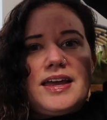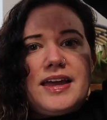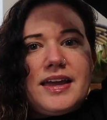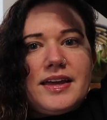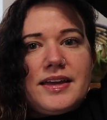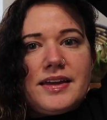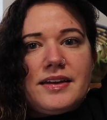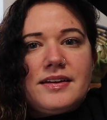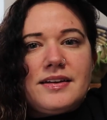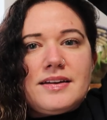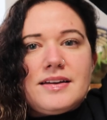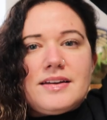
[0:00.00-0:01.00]
a
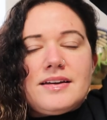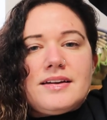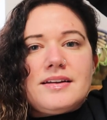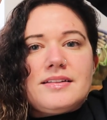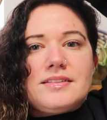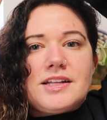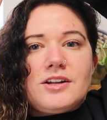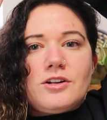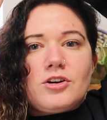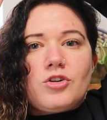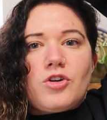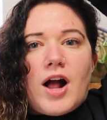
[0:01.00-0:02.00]
little
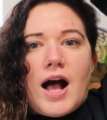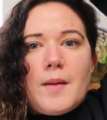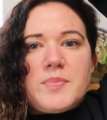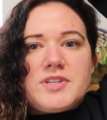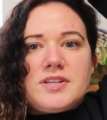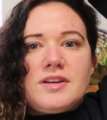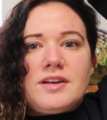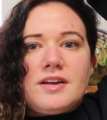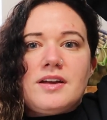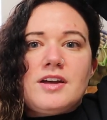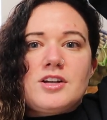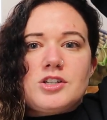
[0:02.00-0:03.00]
cropped
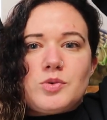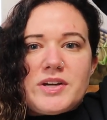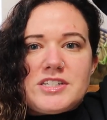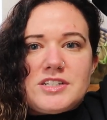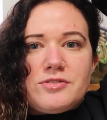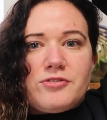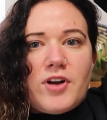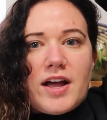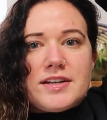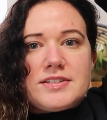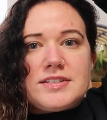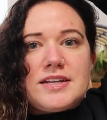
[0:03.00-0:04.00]
twist
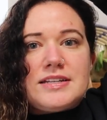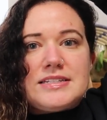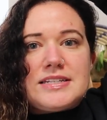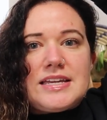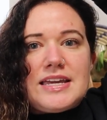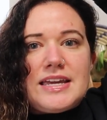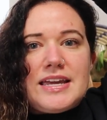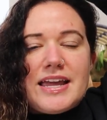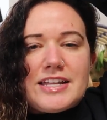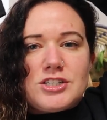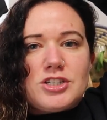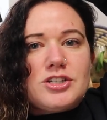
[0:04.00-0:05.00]
front tee.
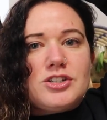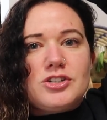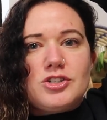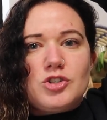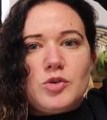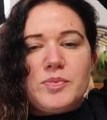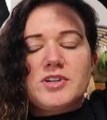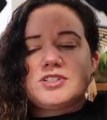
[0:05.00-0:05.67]
It's super